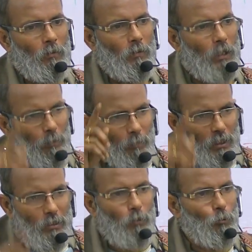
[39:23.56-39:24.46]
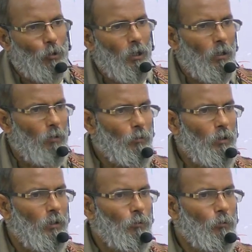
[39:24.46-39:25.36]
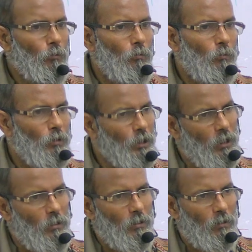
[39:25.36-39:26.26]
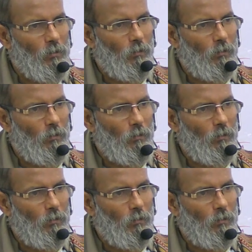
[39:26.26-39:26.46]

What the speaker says: that makes the total count into 6.